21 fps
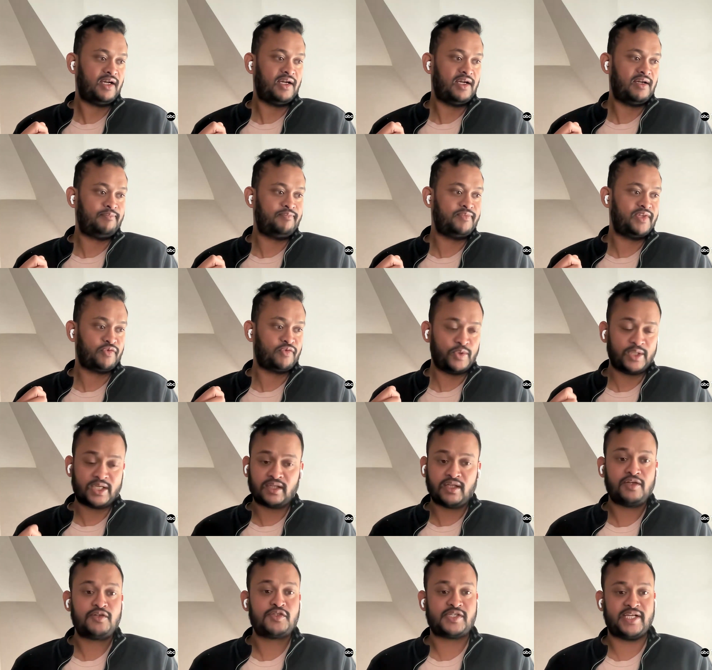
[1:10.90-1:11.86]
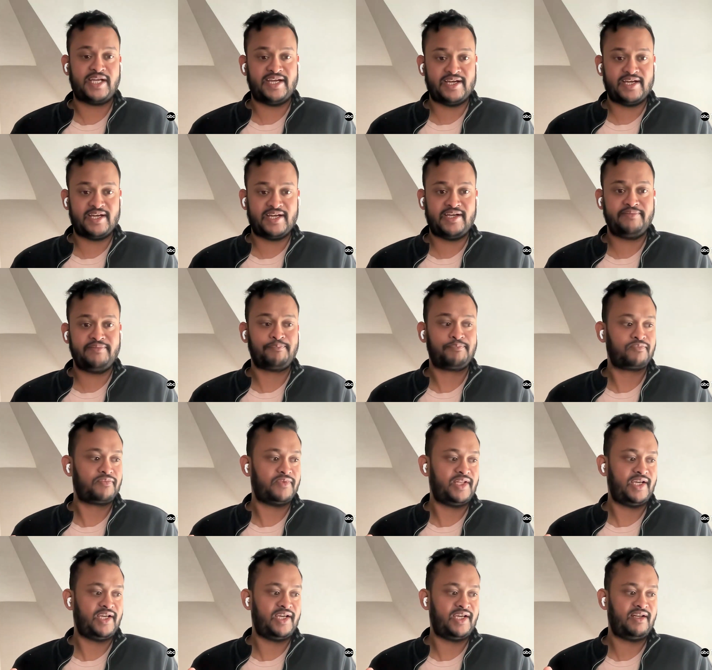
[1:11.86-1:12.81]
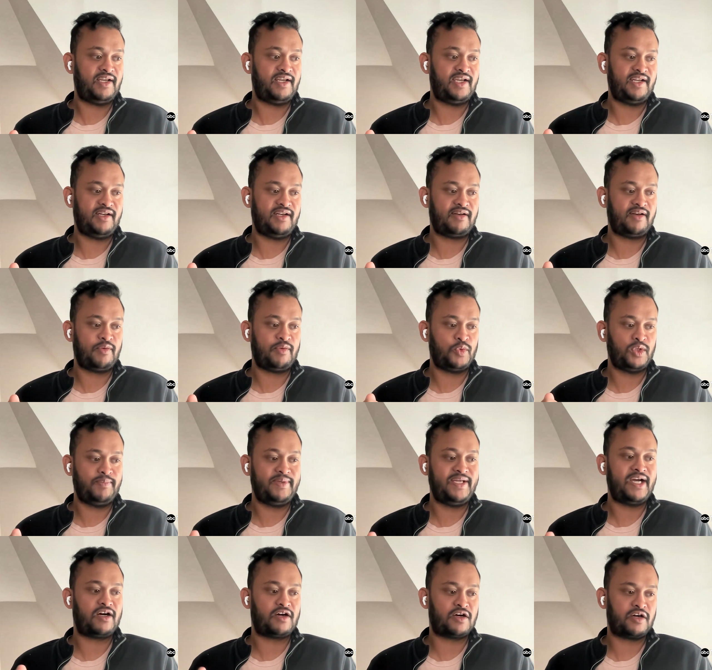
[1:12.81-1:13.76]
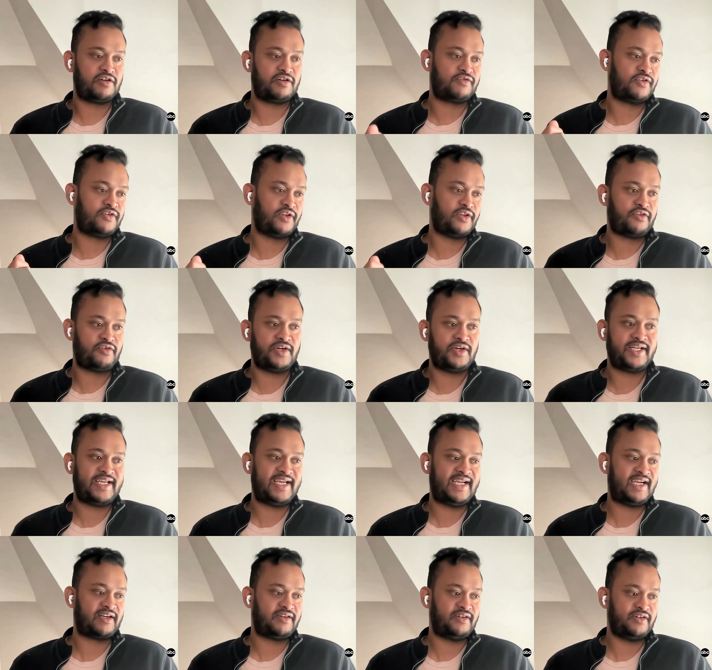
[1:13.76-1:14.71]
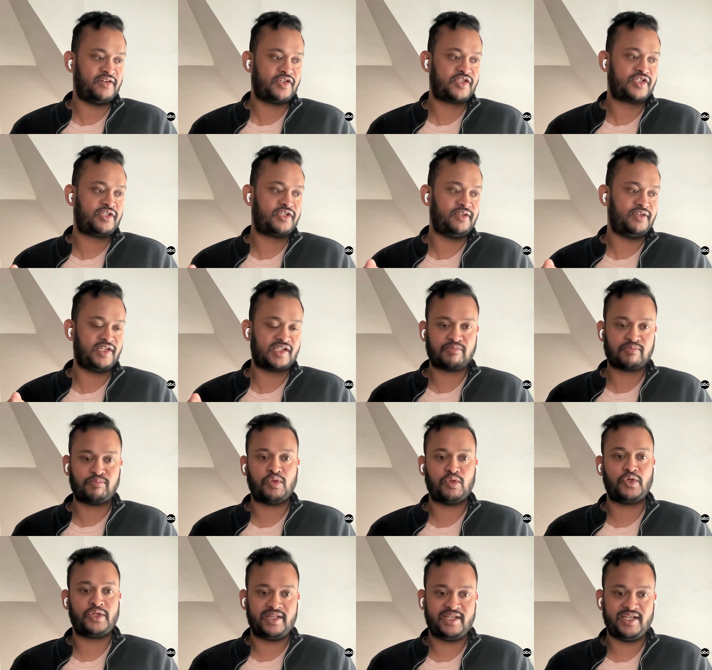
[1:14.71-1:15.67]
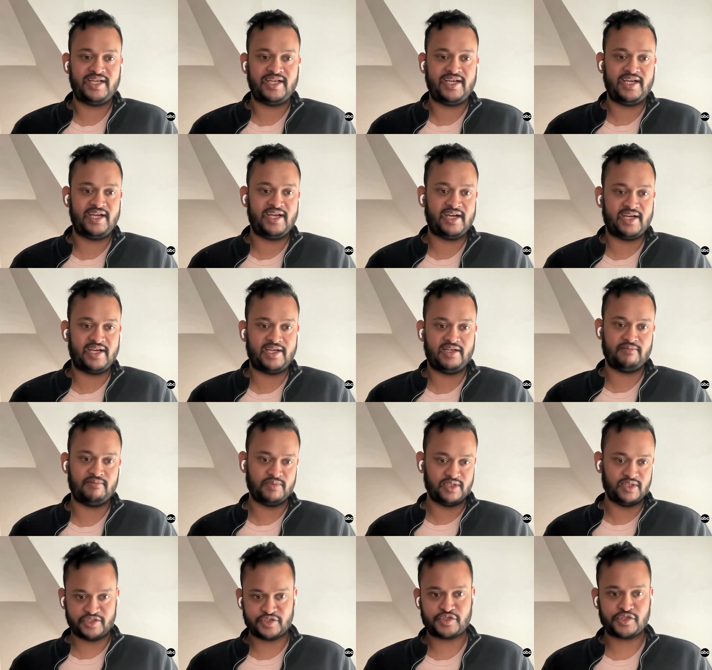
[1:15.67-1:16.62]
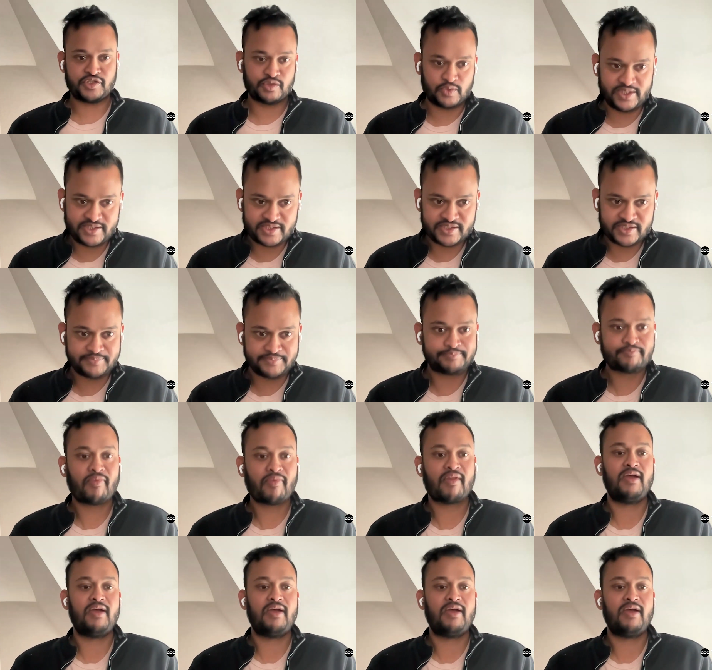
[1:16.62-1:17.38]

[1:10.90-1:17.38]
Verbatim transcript: um, if we close AI, then it will be harder for threat actors to exploit the AI in malicious ways.